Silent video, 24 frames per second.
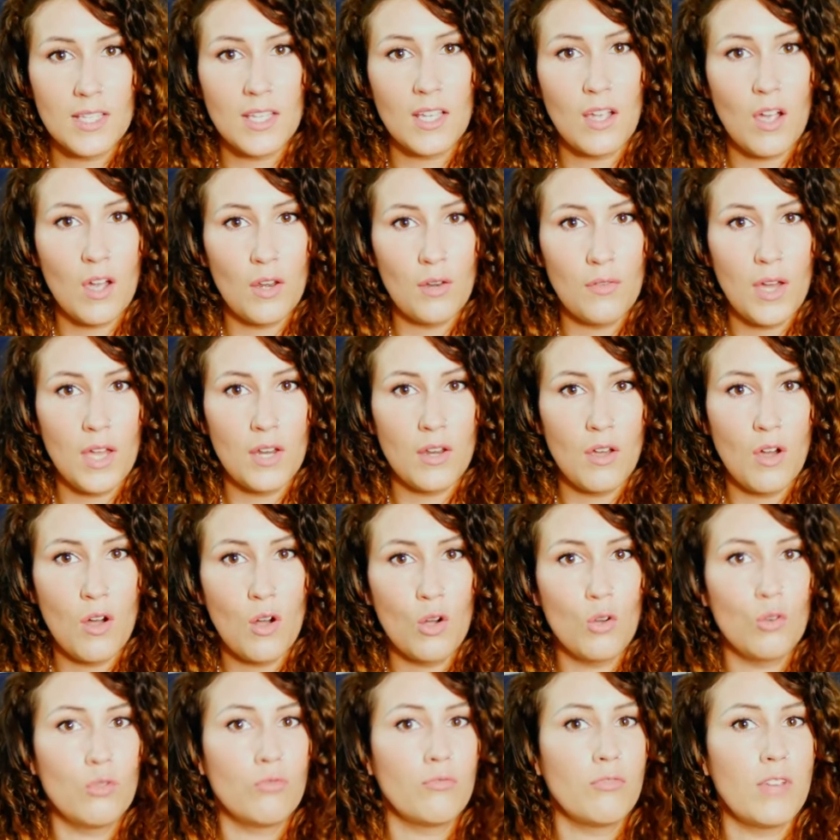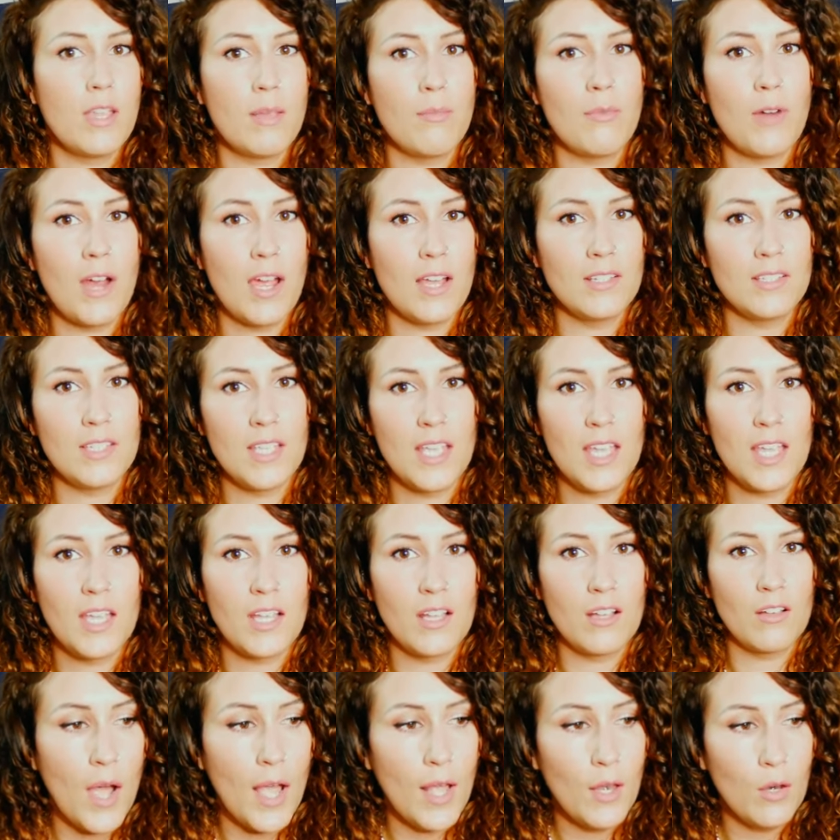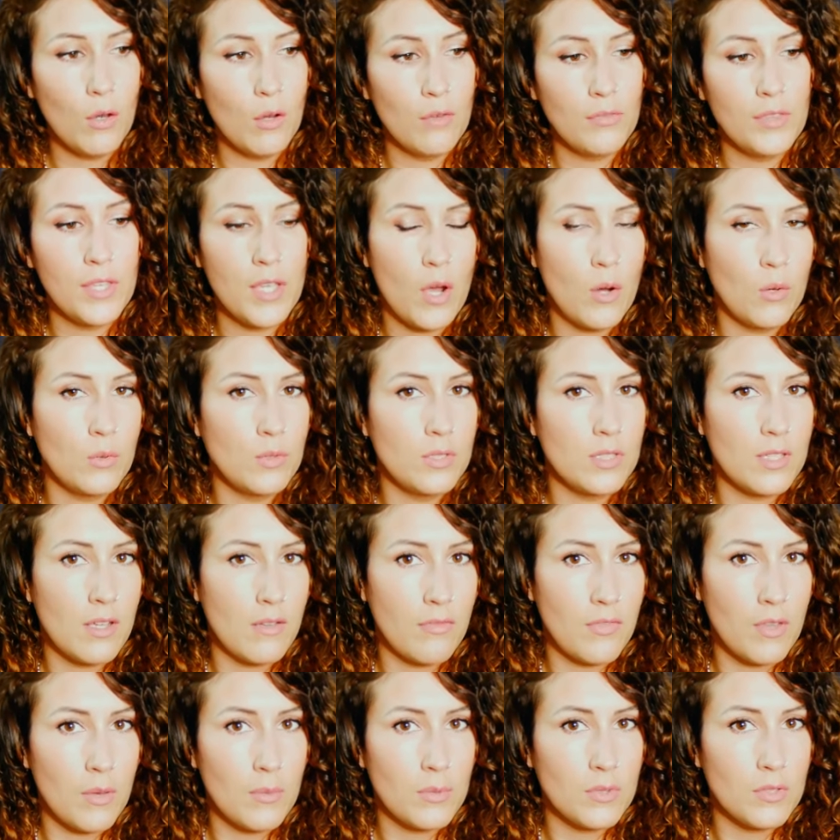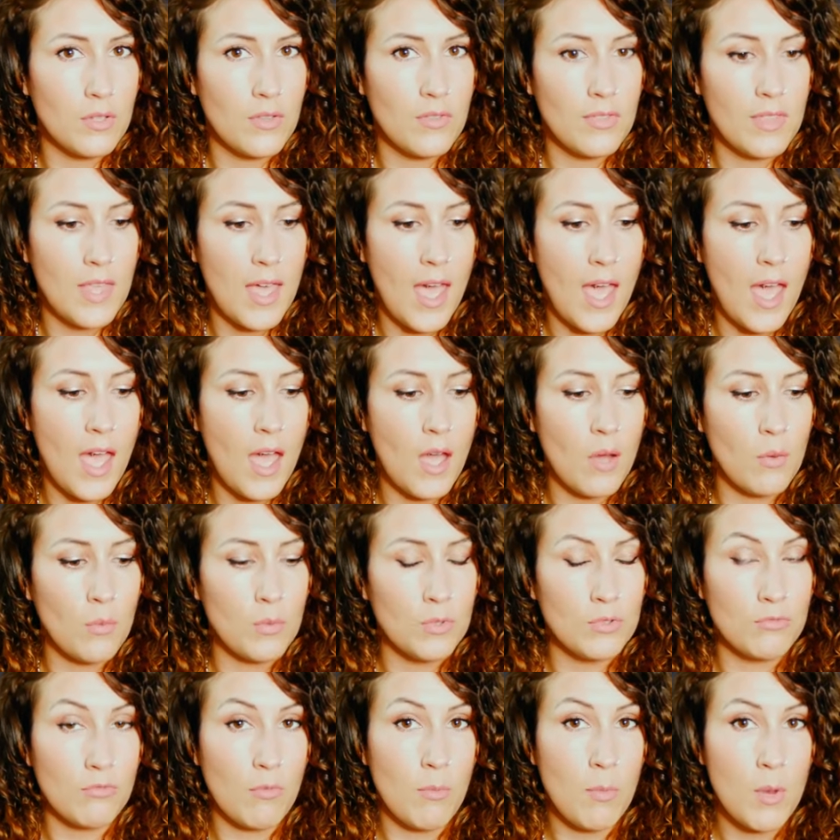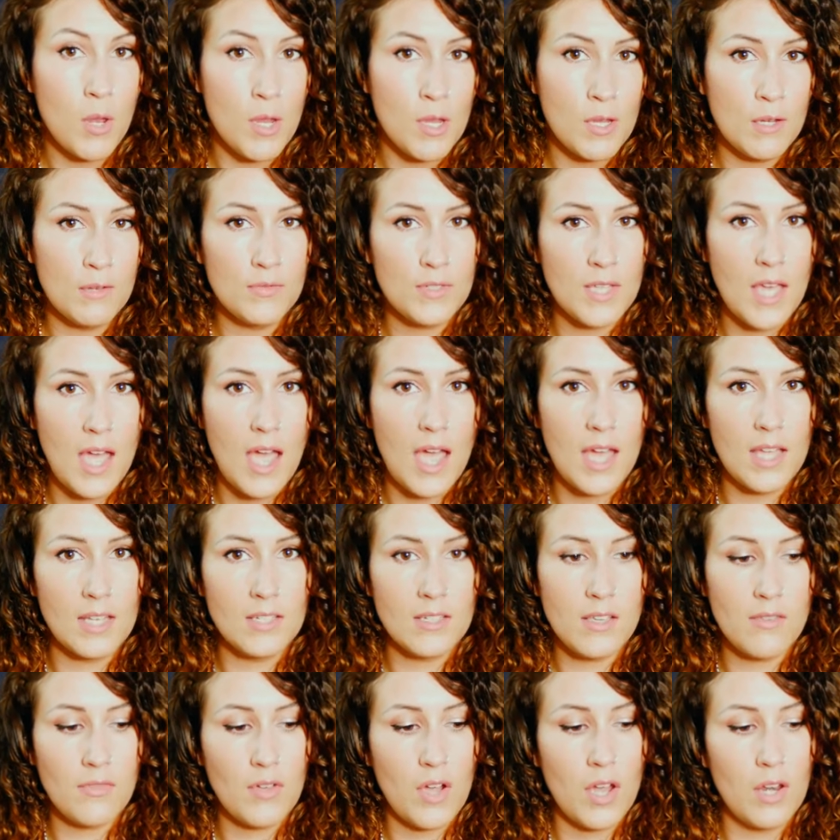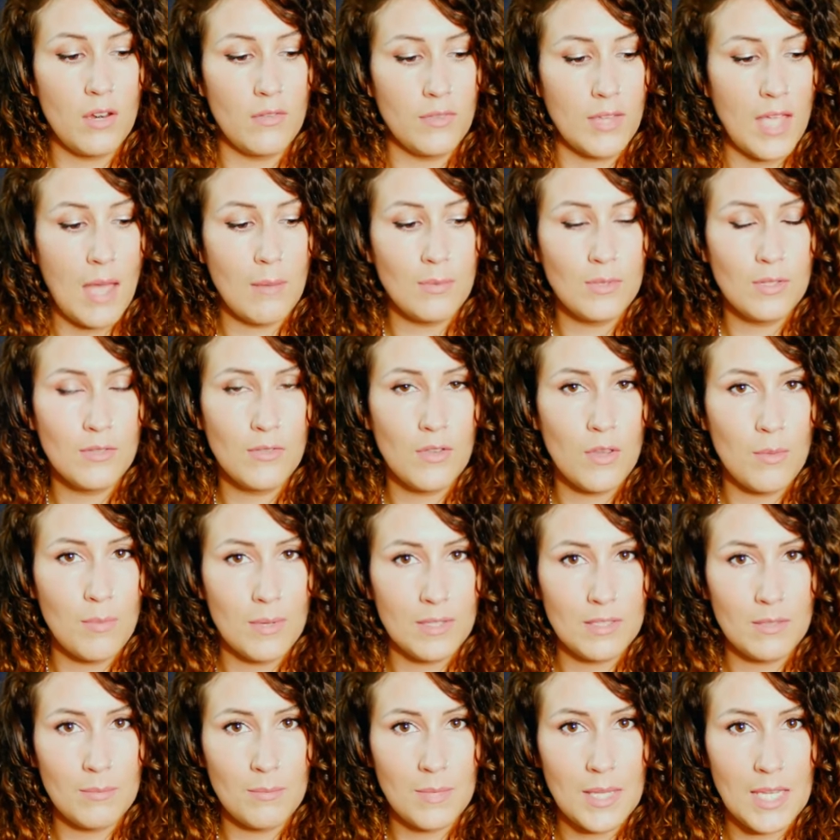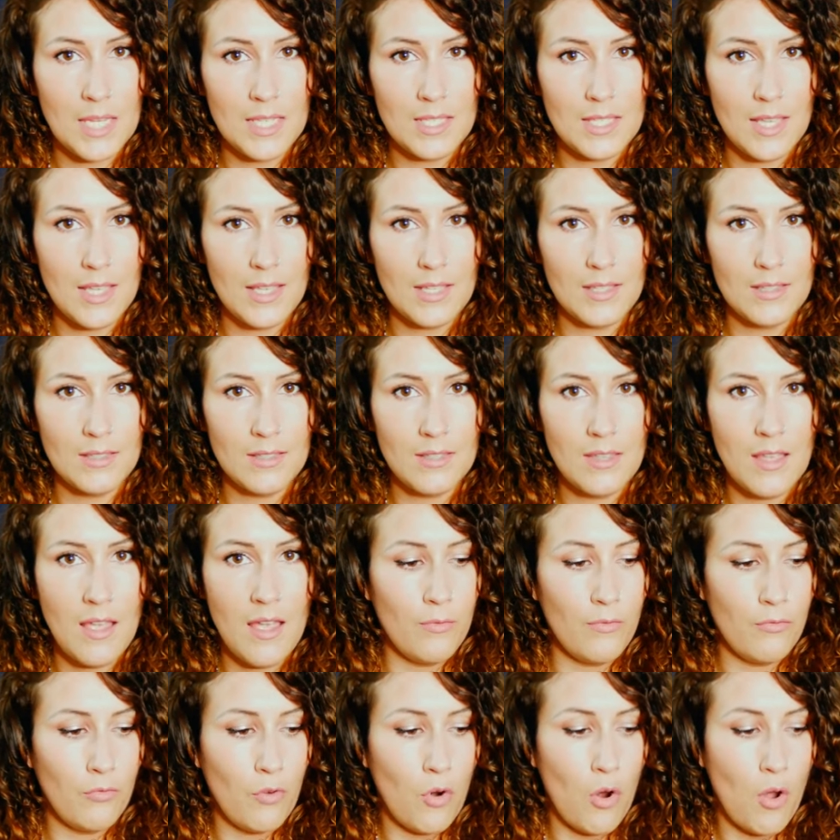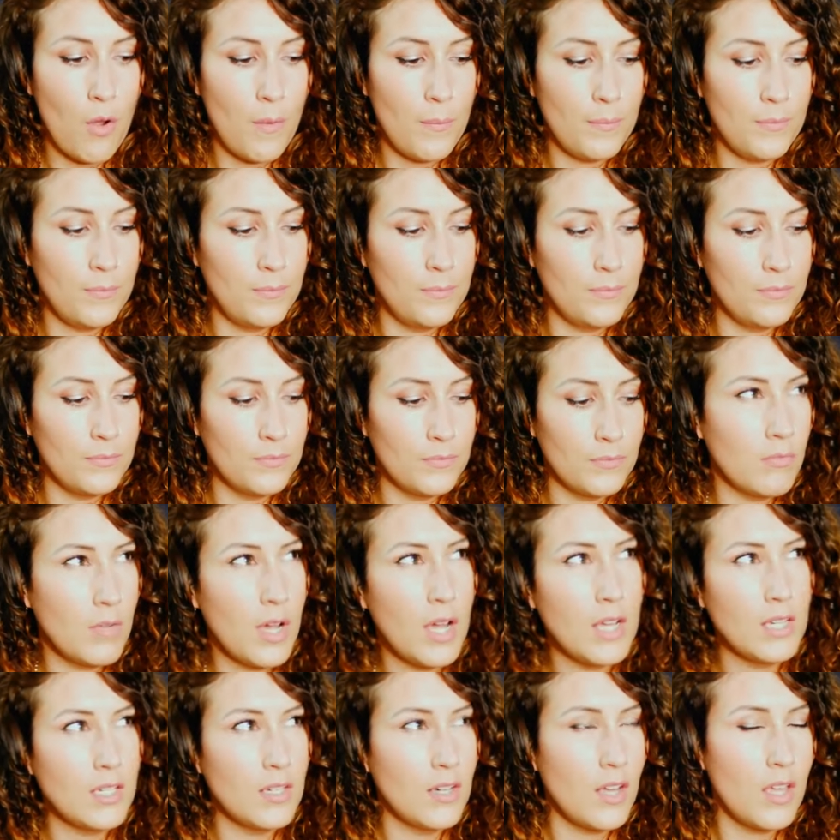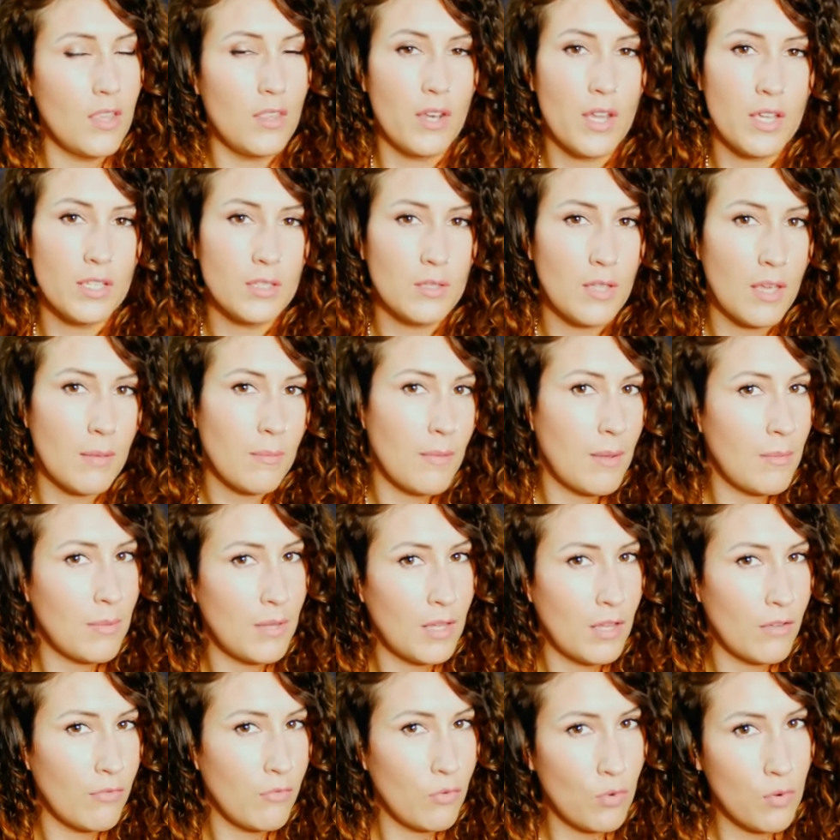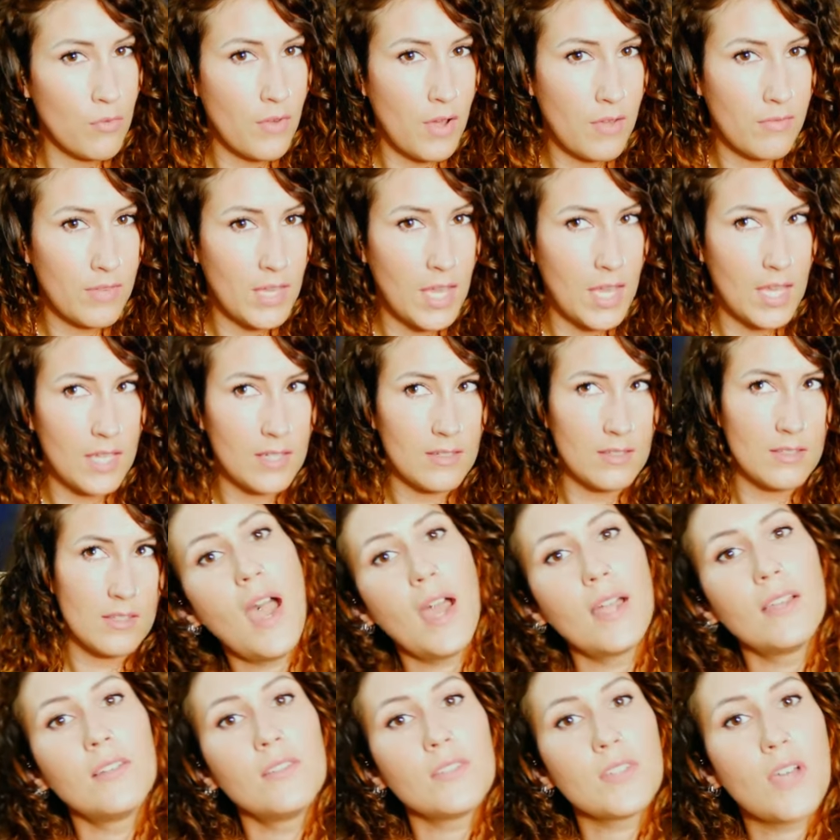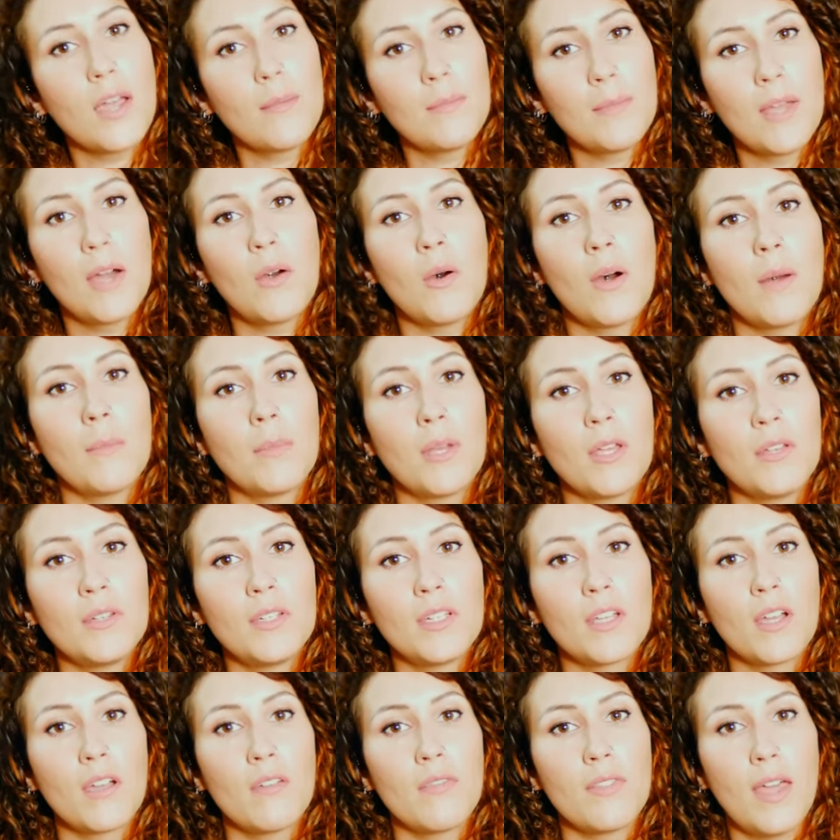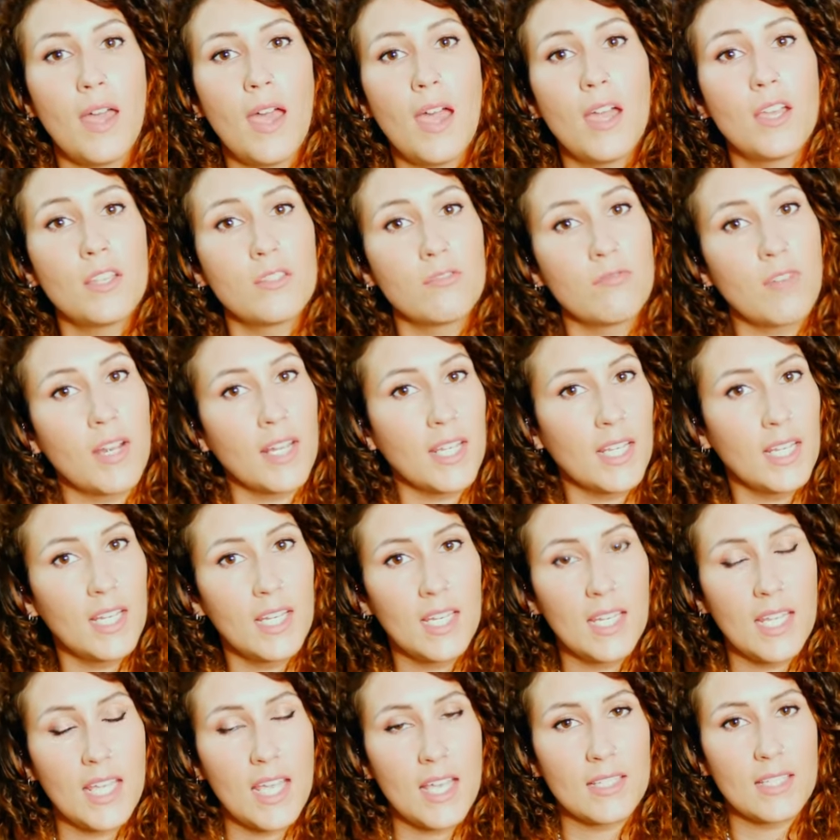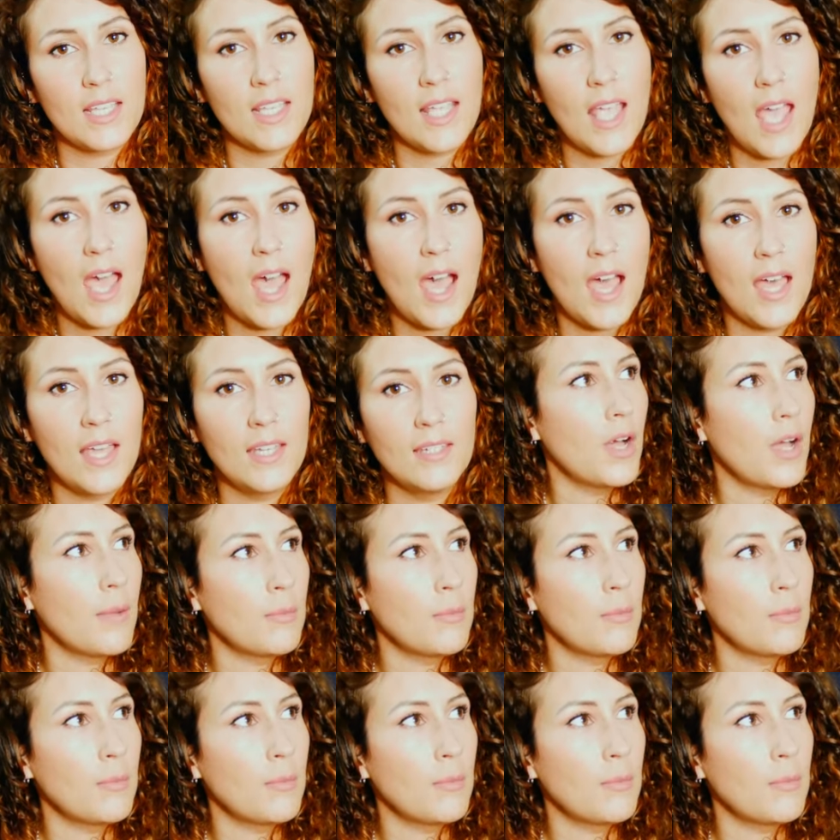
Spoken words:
It kind of had a whole rebranding. Quite a lot of the old stuff that was on there was removed and I've kind of kept a few bits and pieces from, I don't know, the last like maybe like 4 or 5 years, and I'm now uploading over there as regularly as I can.